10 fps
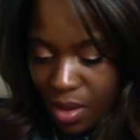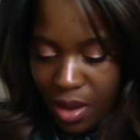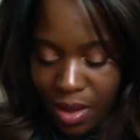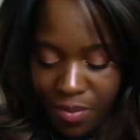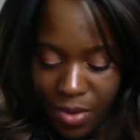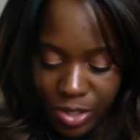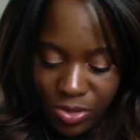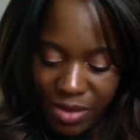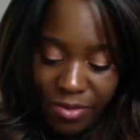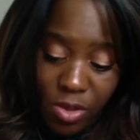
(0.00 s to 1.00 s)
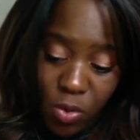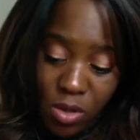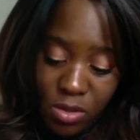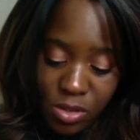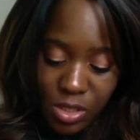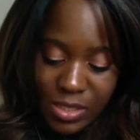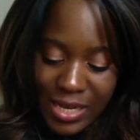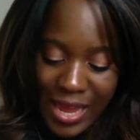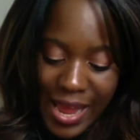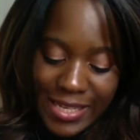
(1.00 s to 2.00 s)
I do have another one just
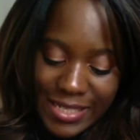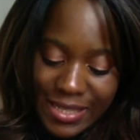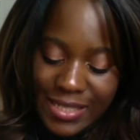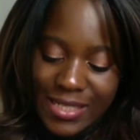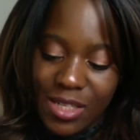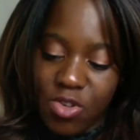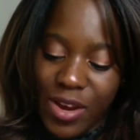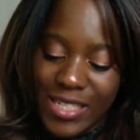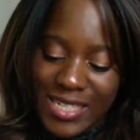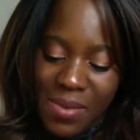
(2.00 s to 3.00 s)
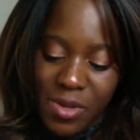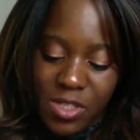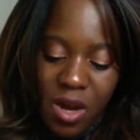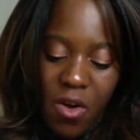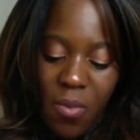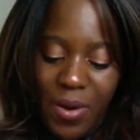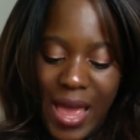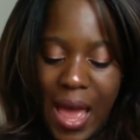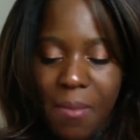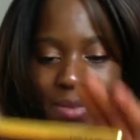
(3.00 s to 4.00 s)
in case, and this is the Greatest Ever Mascara
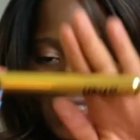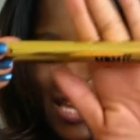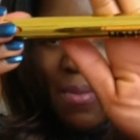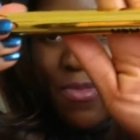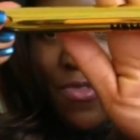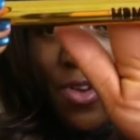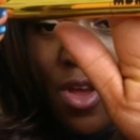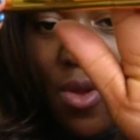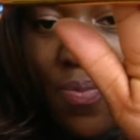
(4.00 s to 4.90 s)
by MDM Flow.